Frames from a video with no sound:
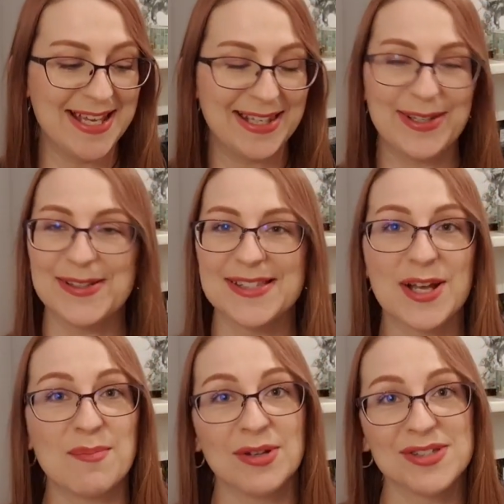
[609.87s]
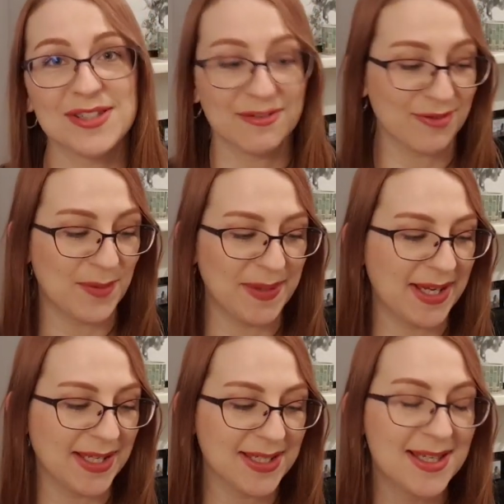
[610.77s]
It looks like a monster from
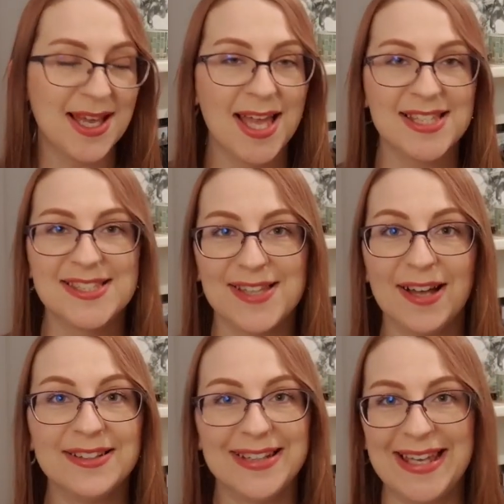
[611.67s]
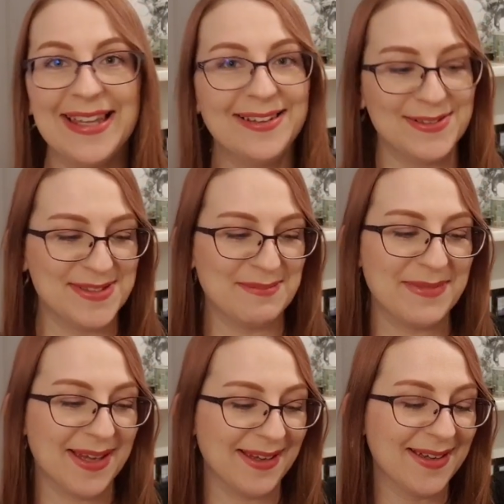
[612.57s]
like Silent Hill or
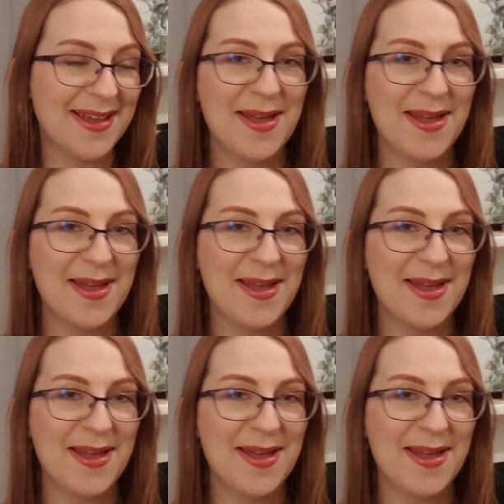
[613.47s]
something.